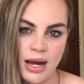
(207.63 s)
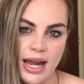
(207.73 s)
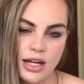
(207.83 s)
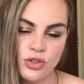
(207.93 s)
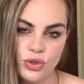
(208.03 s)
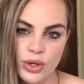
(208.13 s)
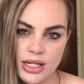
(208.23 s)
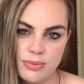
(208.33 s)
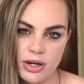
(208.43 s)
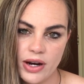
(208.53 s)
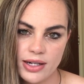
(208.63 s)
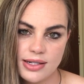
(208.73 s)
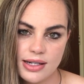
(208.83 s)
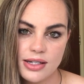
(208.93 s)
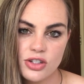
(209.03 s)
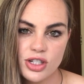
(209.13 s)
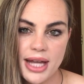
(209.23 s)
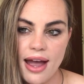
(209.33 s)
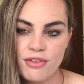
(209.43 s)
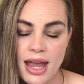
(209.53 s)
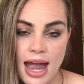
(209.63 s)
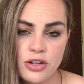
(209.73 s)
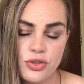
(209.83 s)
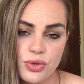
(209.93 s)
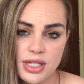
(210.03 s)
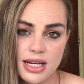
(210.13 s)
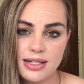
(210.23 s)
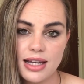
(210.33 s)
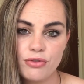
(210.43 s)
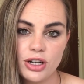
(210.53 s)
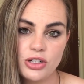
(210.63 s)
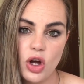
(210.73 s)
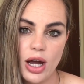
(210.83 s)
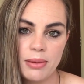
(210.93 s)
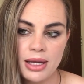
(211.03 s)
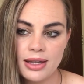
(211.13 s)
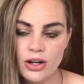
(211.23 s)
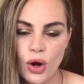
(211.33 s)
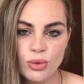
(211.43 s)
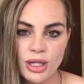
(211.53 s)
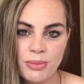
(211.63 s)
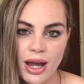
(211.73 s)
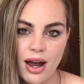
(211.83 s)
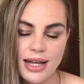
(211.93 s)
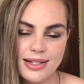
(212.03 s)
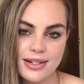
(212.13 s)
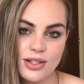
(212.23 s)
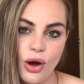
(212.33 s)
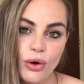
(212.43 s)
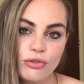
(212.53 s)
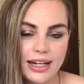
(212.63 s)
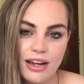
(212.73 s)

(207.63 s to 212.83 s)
my astral experiences just having astral sex every time and then opening my eyes and it's over.